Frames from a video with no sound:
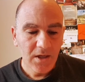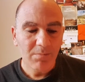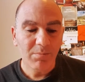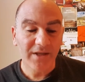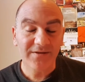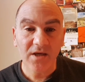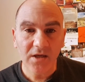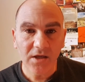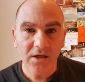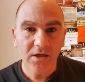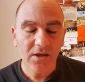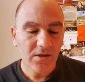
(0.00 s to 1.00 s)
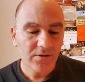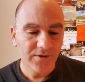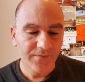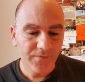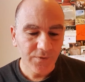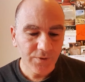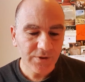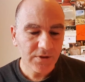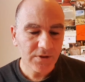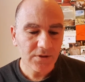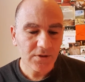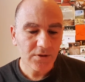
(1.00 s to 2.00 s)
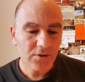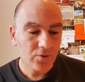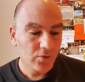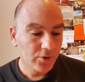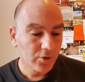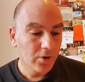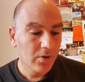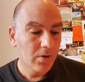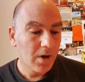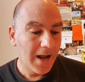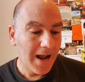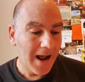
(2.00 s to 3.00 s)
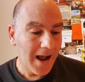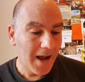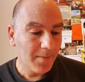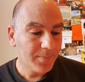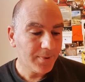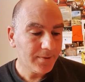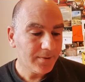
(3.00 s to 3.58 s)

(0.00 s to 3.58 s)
but he refuses to grow up